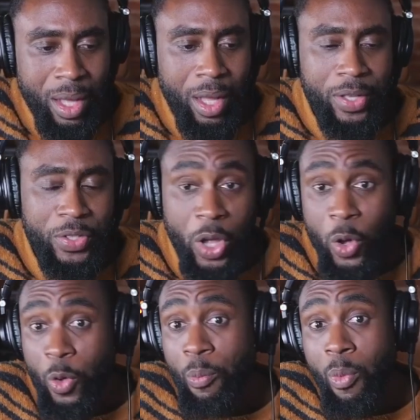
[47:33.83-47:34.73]

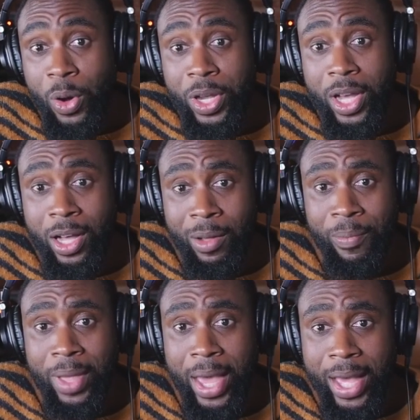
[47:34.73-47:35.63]
So more to
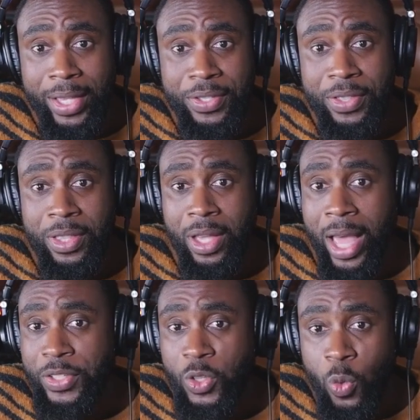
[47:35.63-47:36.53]
come as
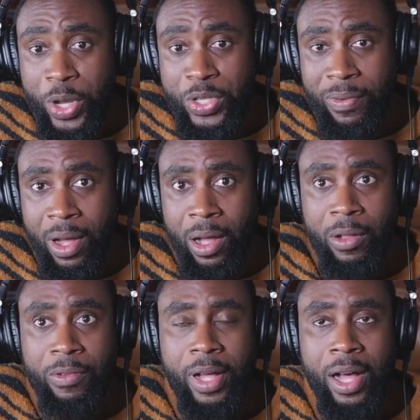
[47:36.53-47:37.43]
stories
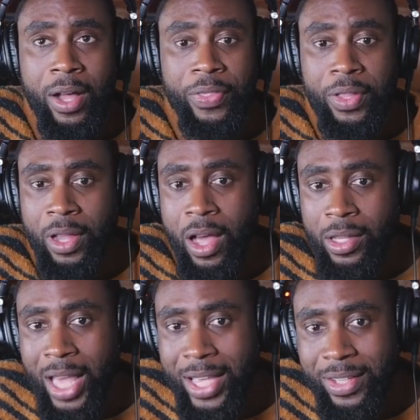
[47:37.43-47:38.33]
evolve on the long
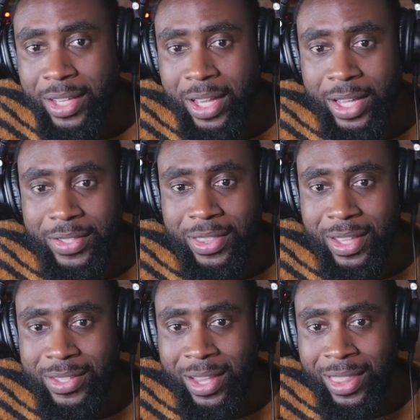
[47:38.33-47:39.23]
lasting cuts and
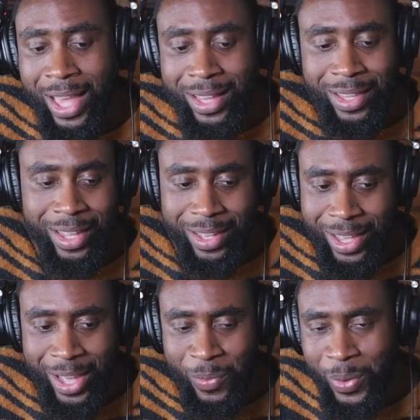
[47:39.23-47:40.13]
things like that. Like
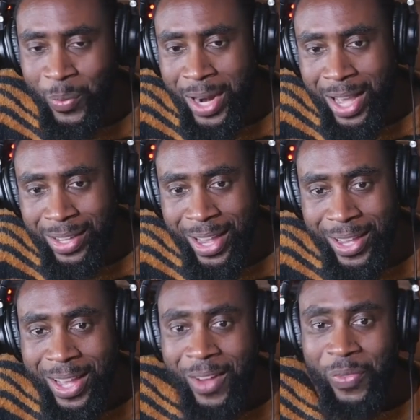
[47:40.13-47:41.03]
again, we're not like
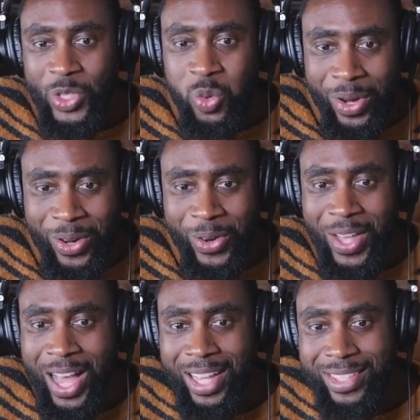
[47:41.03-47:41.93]
the Twitter, the
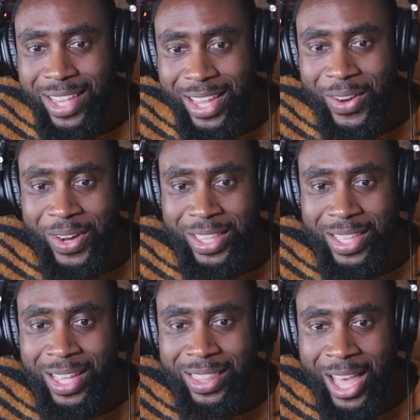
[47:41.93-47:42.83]
hot take or anything
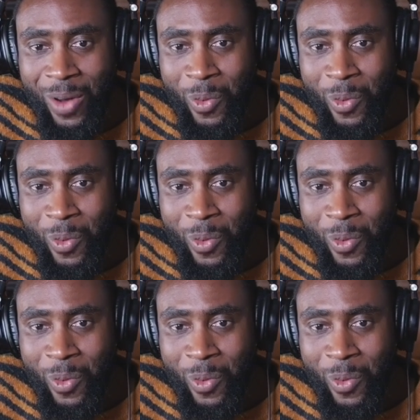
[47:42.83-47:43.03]
like that.